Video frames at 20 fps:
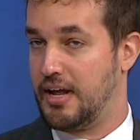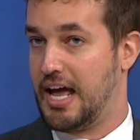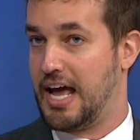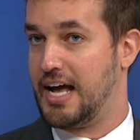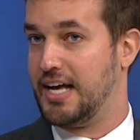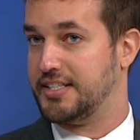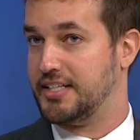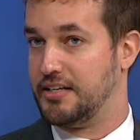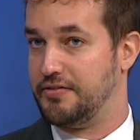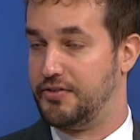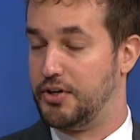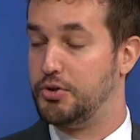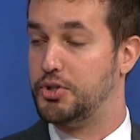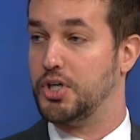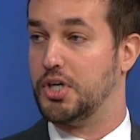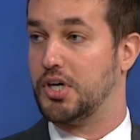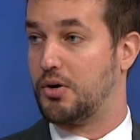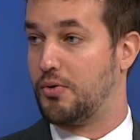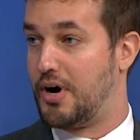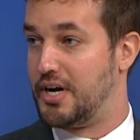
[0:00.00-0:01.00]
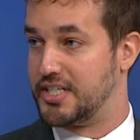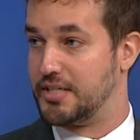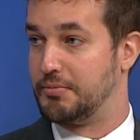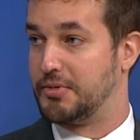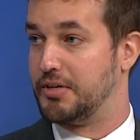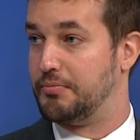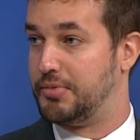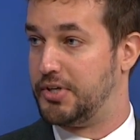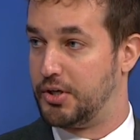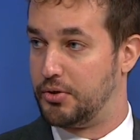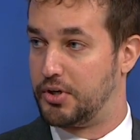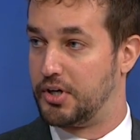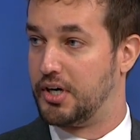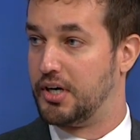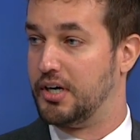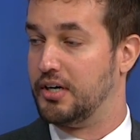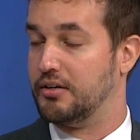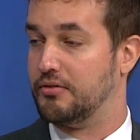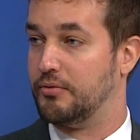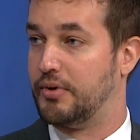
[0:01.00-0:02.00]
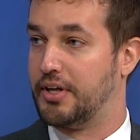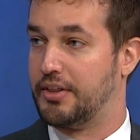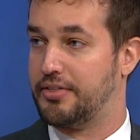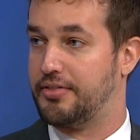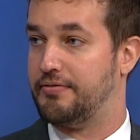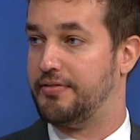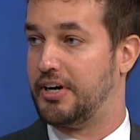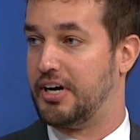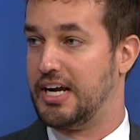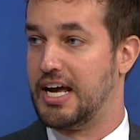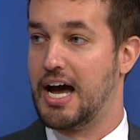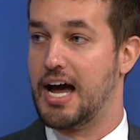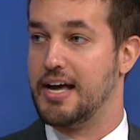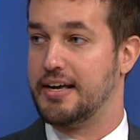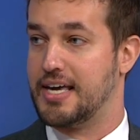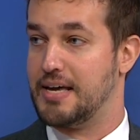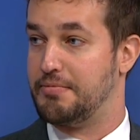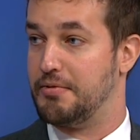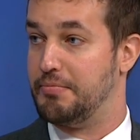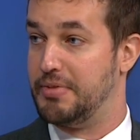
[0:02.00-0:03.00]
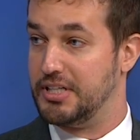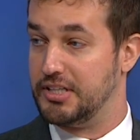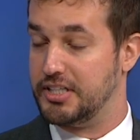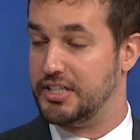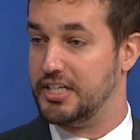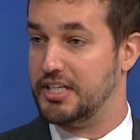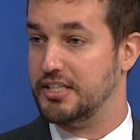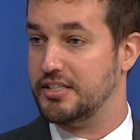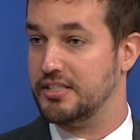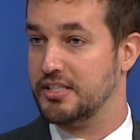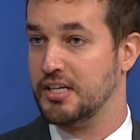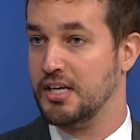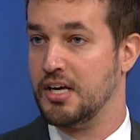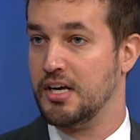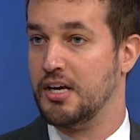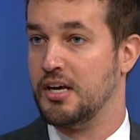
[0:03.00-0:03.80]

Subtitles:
has a future quantum computer with very high capabilities,